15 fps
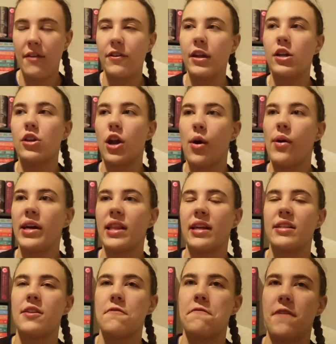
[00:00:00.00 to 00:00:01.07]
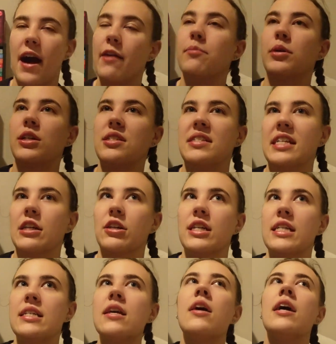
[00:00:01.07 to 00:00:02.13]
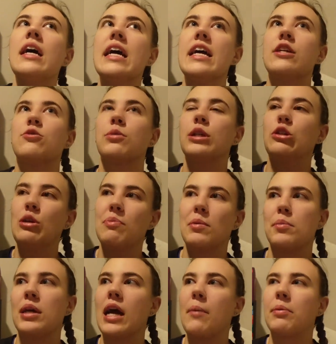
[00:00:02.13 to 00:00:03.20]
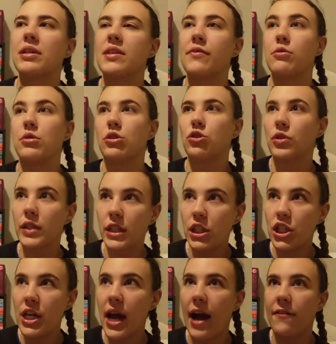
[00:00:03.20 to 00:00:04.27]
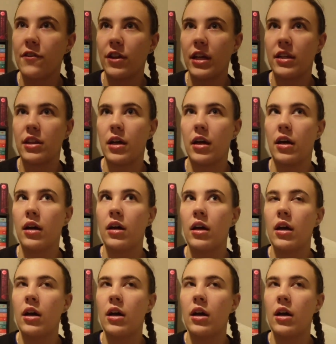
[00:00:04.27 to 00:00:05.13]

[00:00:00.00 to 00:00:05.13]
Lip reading: I feel like knowing that it's a 5-book series is really tripping me up, because if it was a trilogy, I feel like the